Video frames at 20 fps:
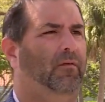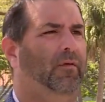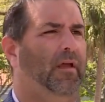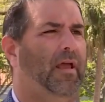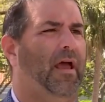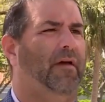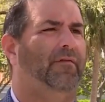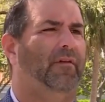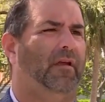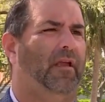
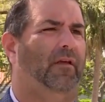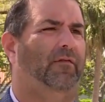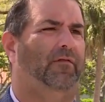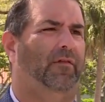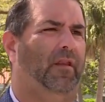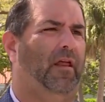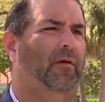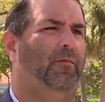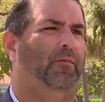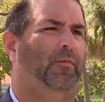we advocate
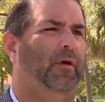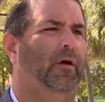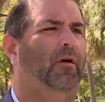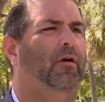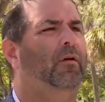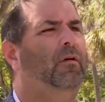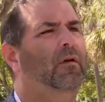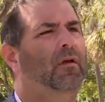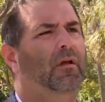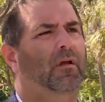for that
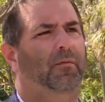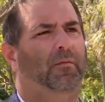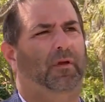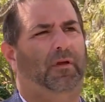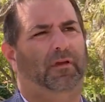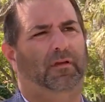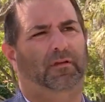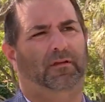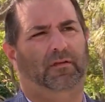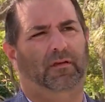bill
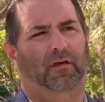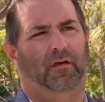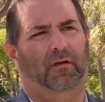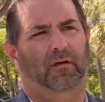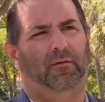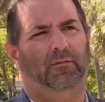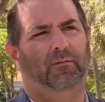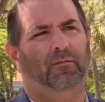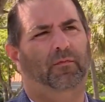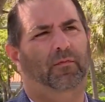because
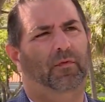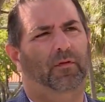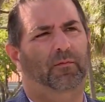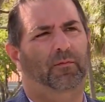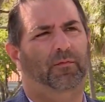um,